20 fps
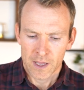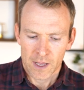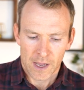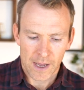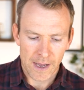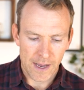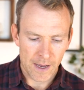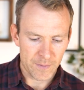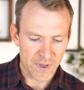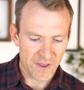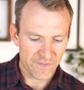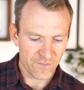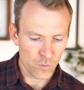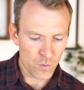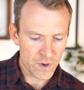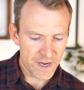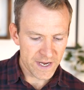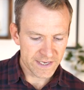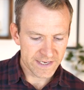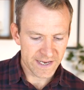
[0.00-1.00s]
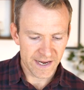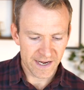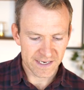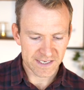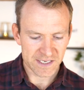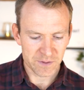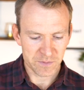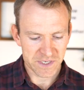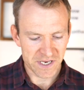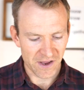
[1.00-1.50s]
If we take
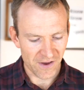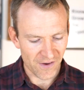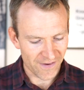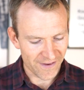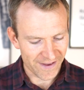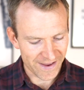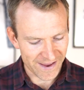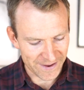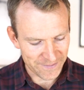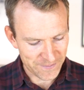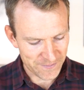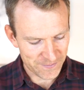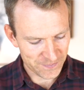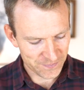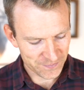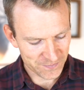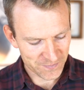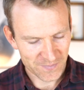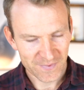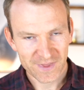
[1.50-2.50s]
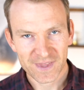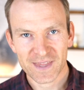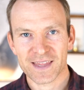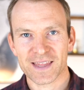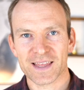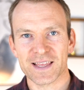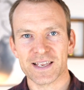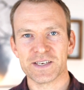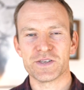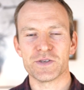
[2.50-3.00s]
some time
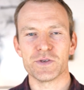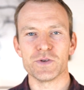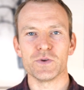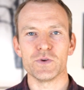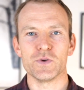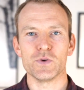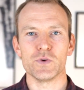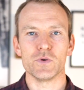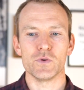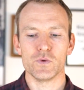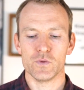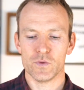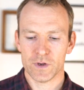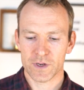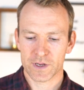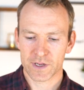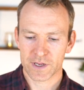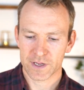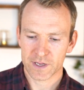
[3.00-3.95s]
to